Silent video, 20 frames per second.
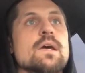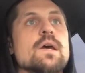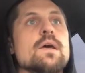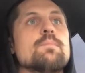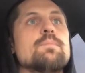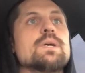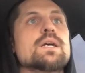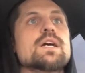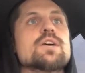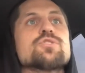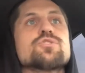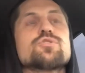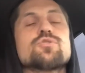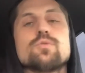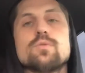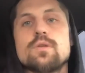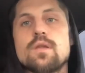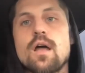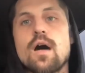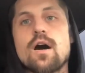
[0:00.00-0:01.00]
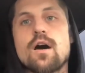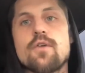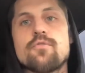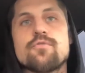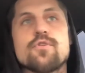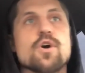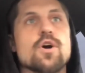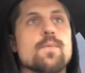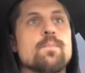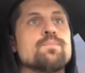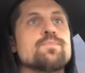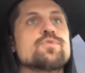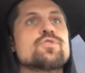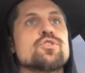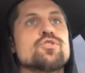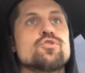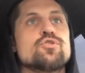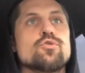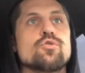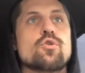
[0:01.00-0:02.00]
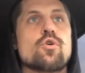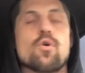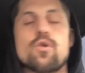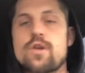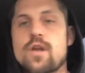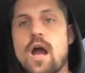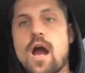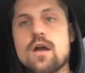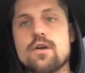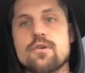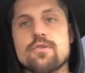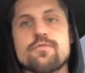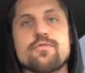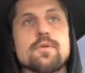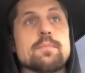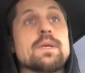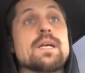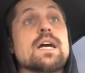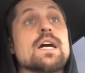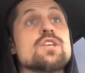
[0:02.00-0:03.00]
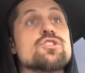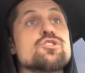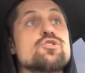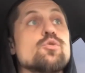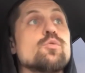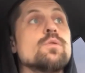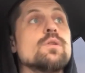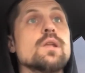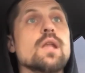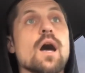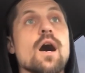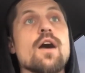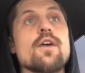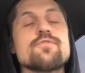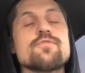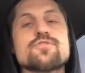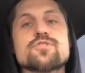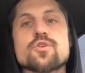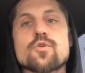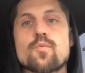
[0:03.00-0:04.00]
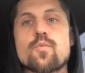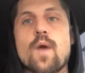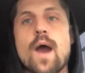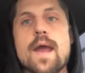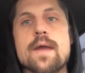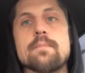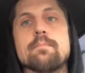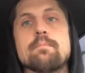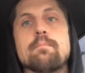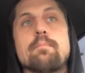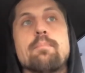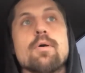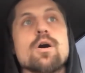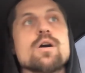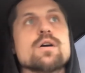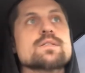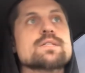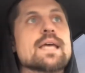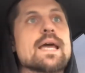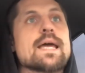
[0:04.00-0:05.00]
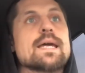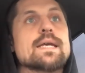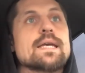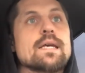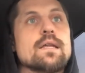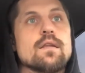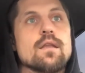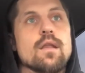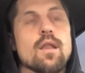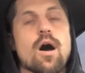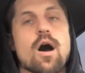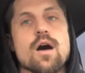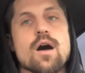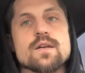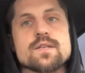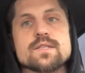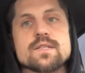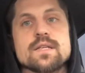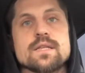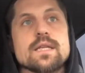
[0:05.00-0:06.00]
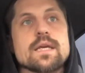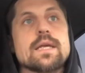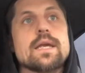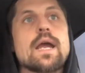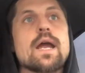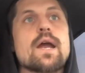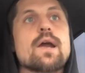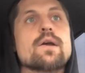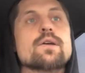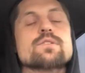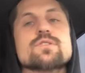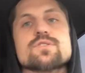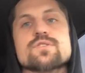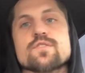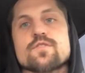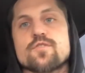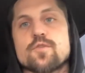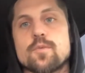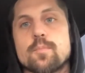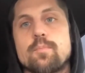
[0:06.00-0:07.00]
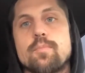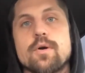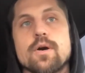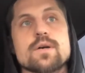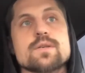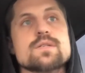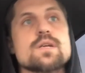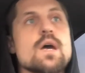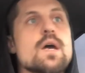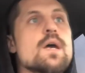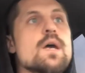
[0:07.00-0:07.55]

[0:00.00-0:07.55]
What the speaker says: because you love to do choreography, because you love to write books and get lost in the characters of the books,